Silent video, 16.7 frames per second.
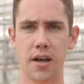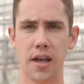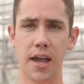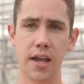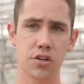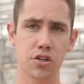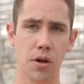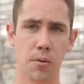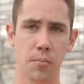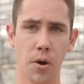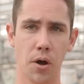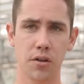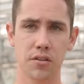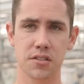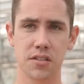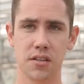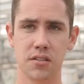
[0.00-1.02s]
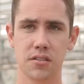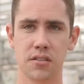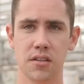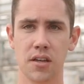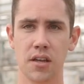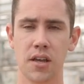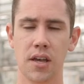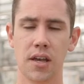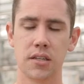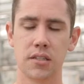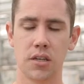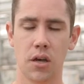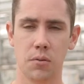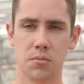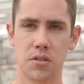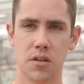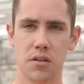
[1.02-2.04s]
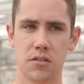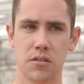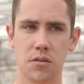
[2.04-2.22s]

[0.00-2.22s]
HR policies has helped us